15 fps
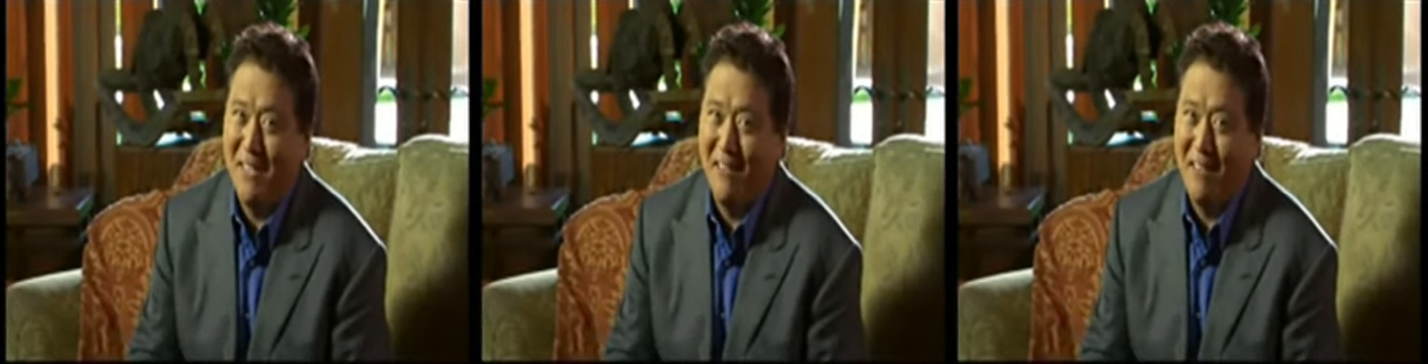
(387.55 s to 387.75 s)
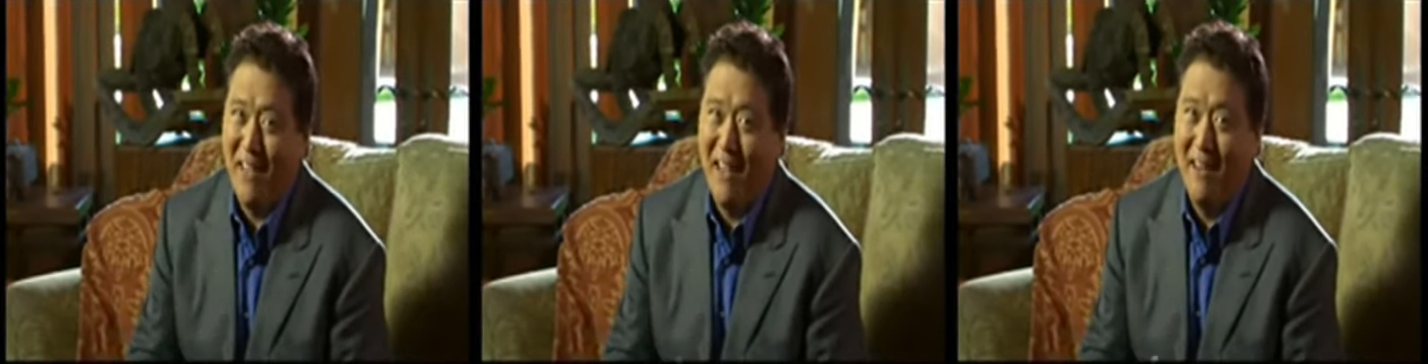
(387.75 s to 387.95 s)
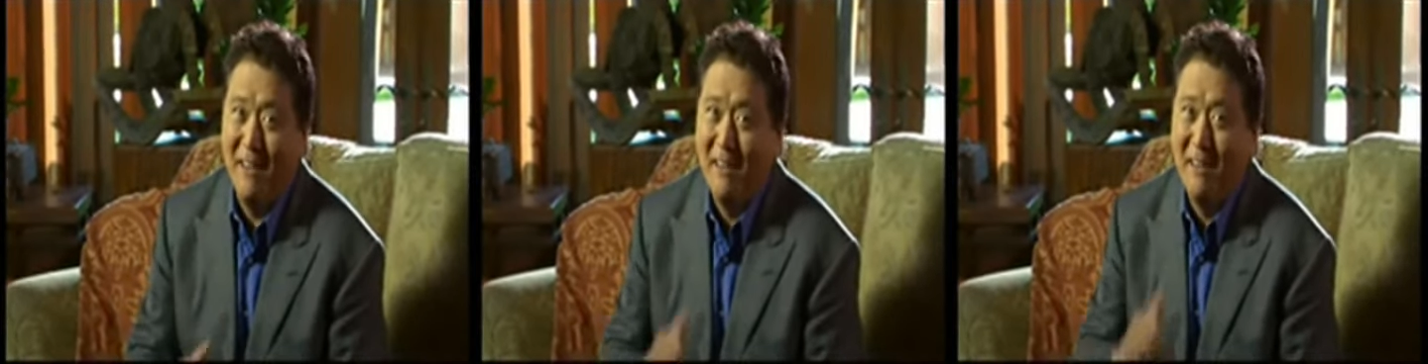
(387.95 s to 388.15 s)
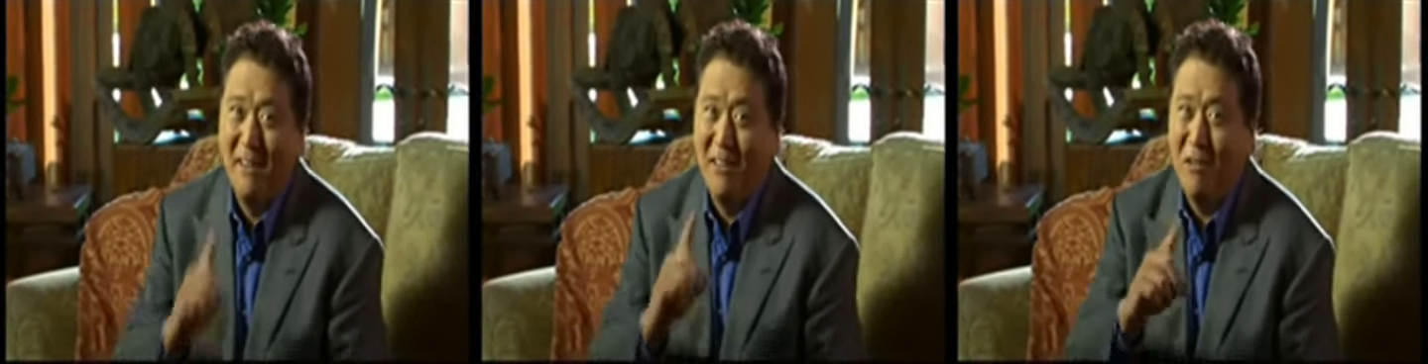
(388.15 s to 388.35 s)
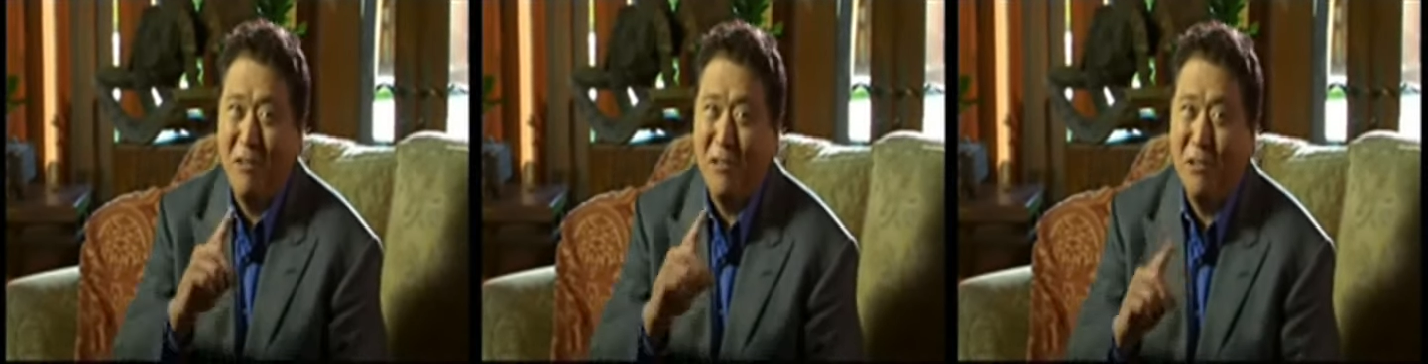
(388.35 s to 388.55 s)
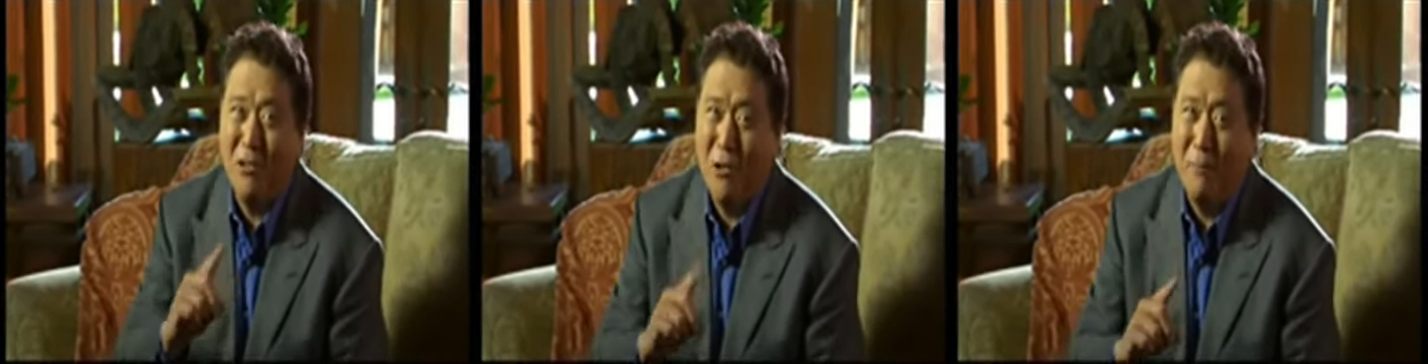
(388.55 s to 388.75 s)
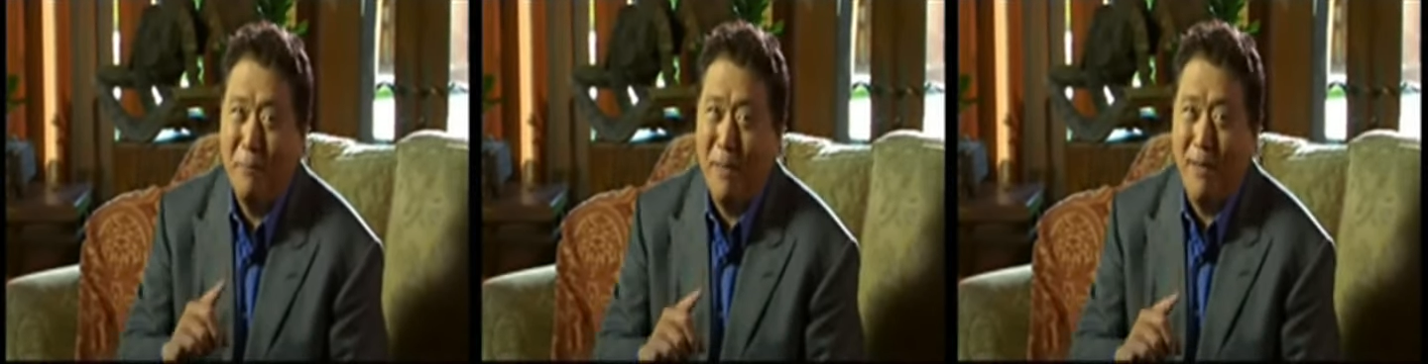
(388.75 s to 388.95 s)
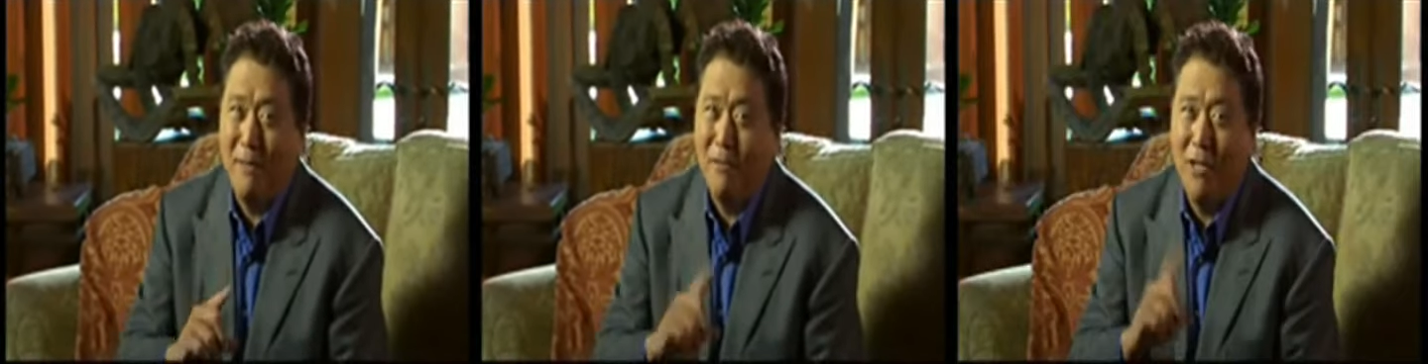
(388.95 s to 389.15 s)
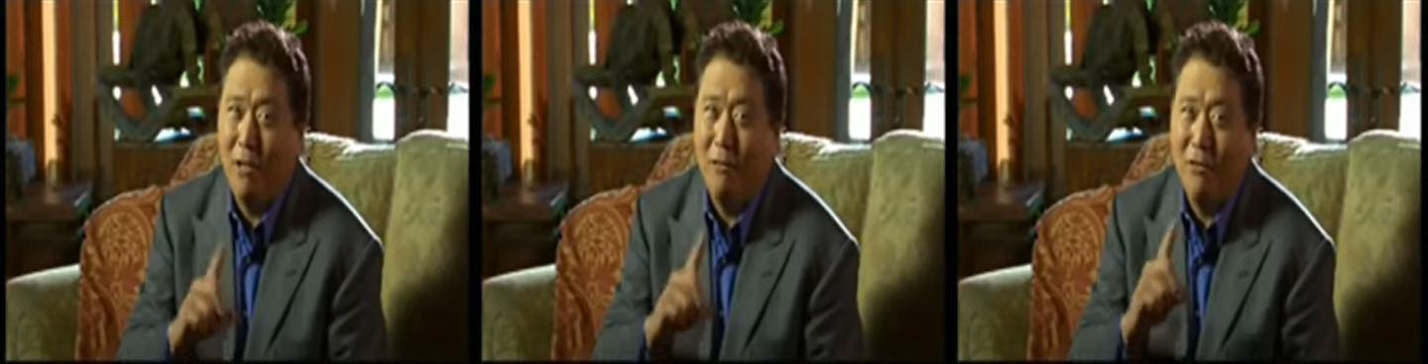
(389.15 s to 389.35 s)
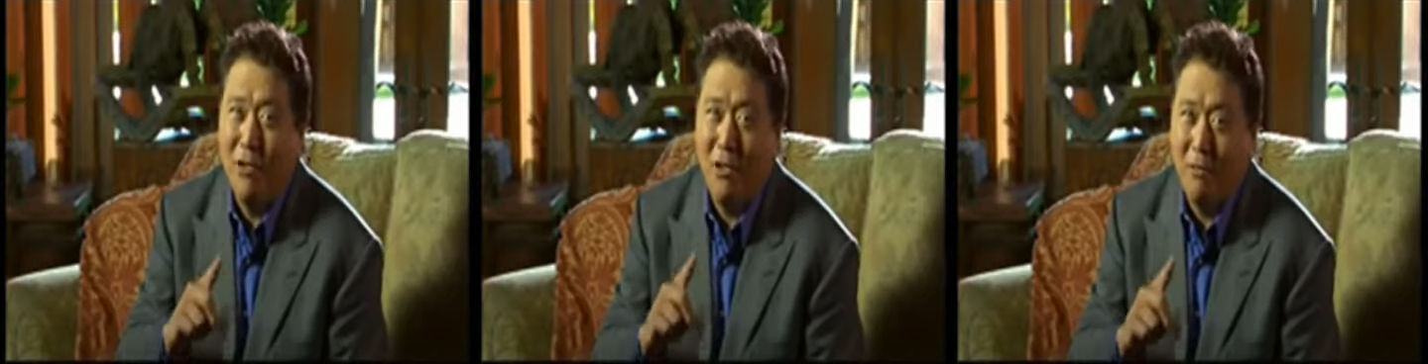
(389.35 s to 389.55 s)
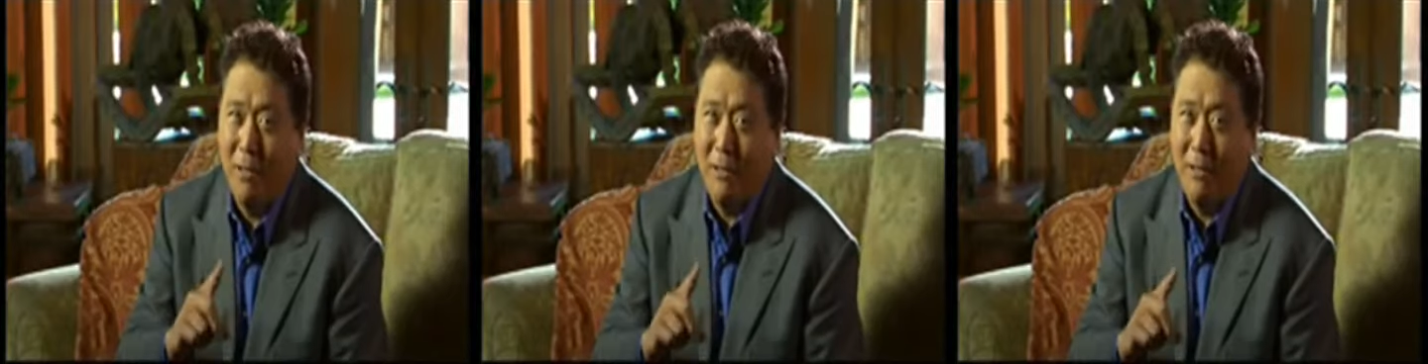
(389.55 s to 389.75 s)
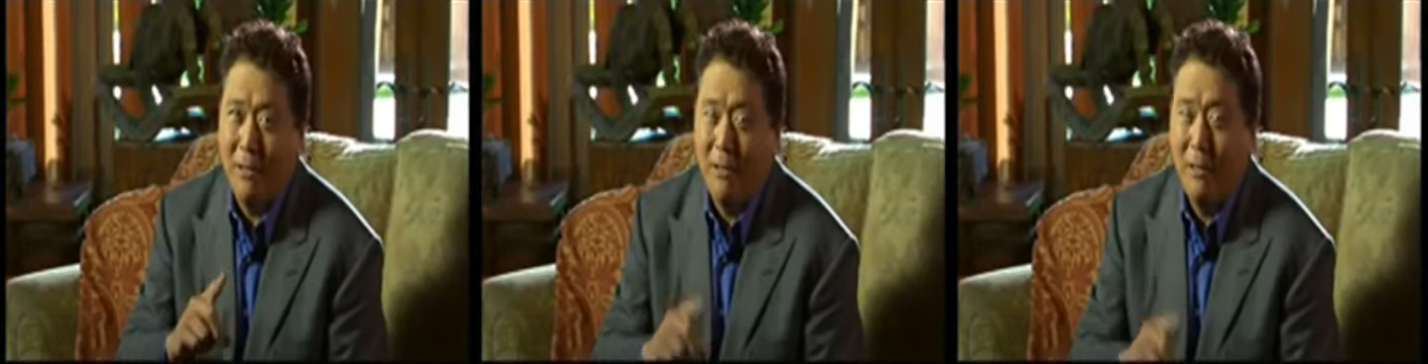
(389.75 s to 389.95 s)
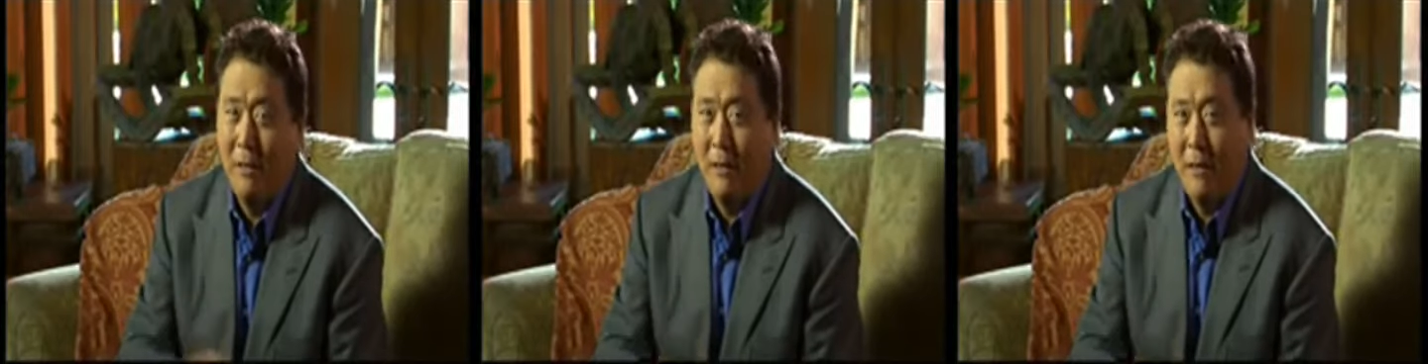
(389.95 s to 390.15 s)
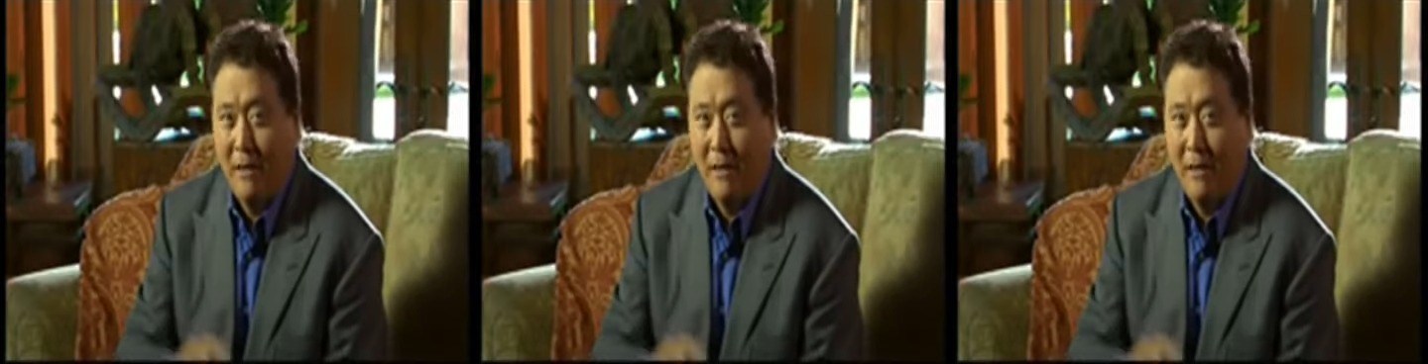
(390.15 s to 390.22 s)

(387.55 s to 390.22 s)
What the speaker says: saying that. You're stupid, don't do it.